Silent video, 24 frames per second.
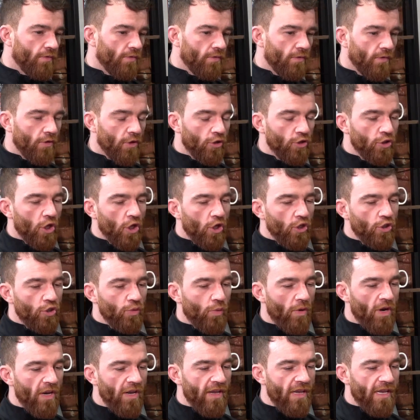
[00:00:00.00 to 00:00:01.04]
because do you
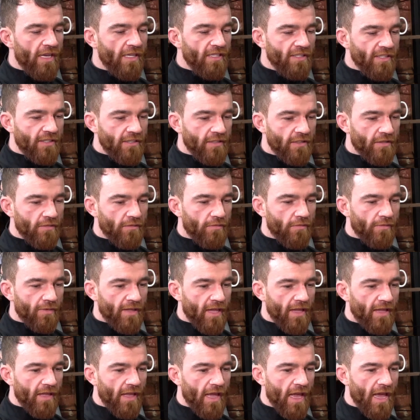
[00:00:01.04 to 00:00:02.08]
know what it is with
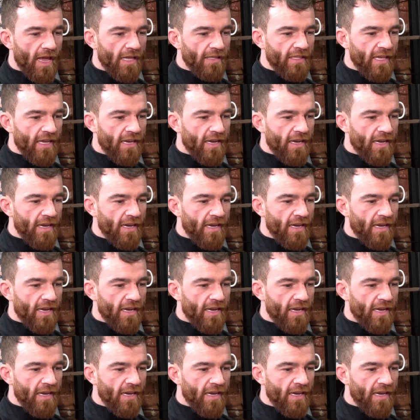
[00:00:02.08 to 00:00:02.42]
Eddie?